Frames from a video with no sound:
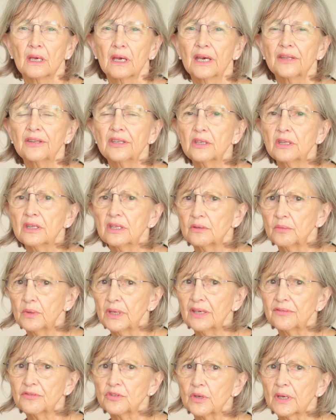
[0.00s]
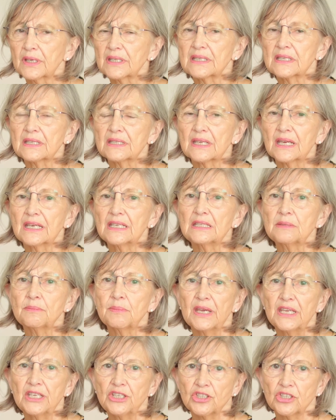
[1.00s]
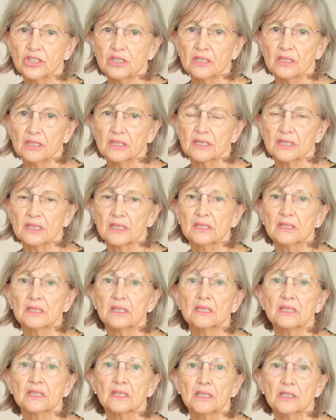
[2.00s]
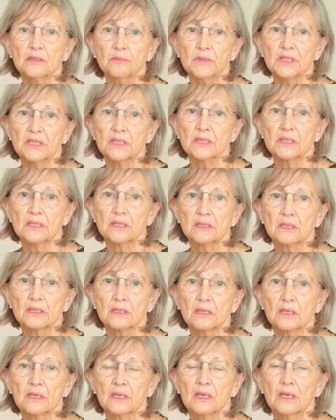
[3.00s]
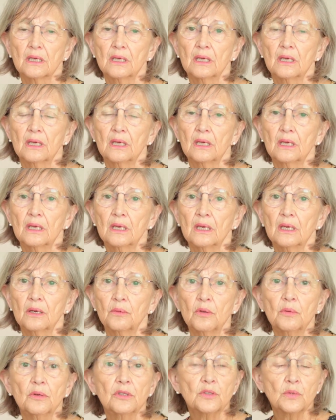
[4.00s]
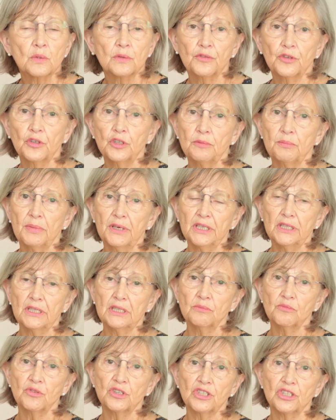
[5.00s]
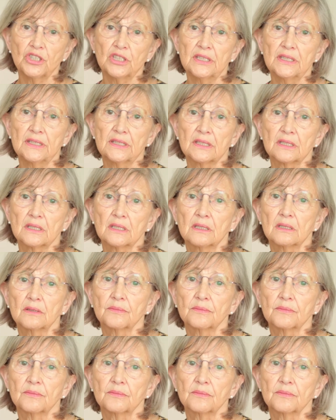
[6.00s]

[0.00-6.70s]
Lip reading: I think that we have to exercise patience and discernment. We want to avoid burning bridges.